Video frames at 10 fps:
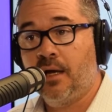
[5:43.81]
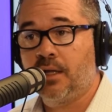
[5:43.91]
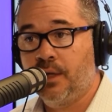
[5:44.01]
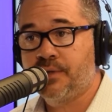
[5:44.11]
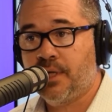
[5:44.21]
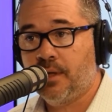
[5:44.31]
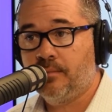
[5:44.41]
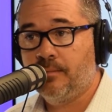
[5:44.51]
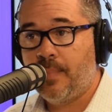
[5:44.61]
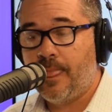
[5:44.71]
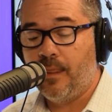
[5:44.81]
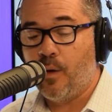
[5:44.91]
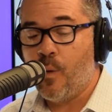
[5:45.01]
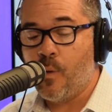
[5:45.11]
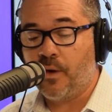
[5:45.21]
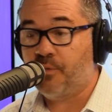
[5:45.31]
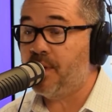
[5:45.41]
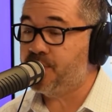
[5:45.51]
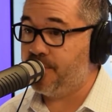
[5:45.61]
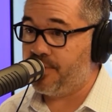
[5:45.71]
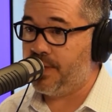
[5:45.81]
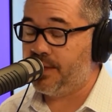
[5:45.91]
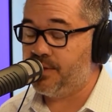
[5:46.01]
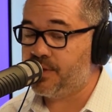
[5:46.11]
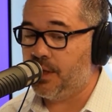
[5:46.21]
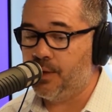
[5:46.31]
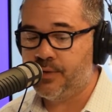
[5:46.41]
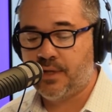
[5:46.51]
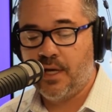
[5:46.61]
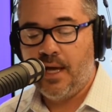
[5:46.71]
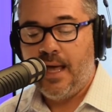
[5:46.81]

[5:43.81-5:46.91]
a closing. Correct. Or especially if they're not disclosed.